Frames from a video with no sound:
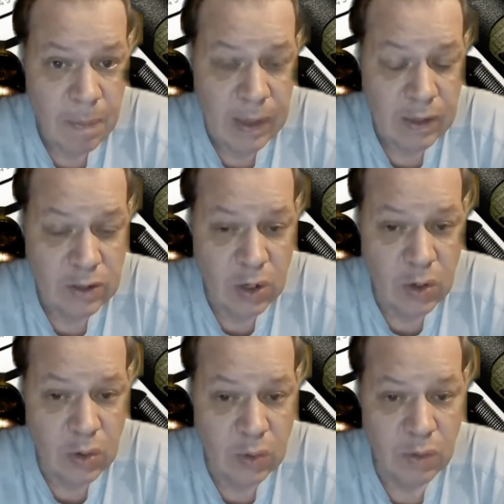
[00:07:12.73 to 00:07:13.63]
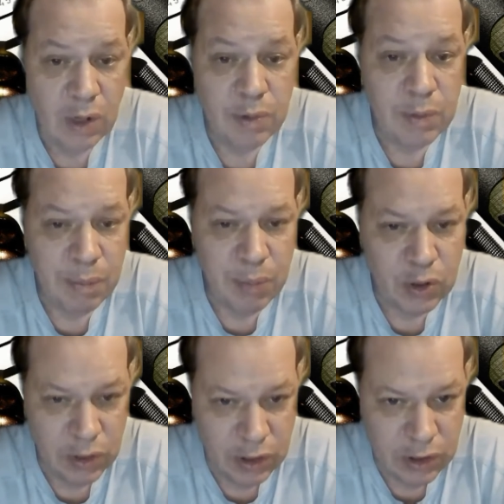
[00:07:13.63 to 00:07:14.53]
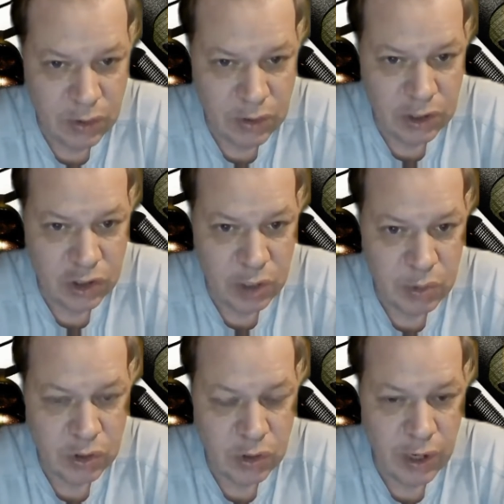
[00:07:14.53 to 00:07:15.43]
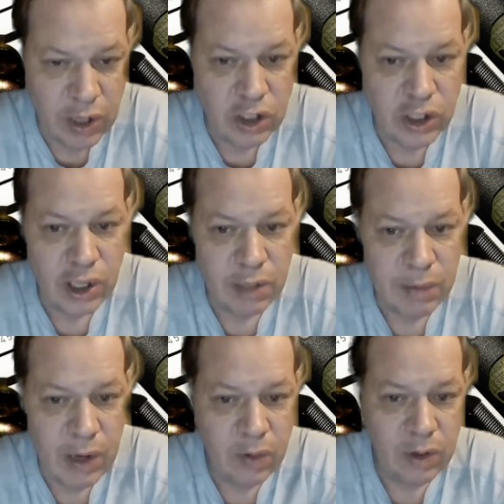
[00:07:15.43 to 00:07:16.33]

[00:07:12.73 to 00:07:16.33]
So I'll put my personal links to those in the description so you can actually check them out.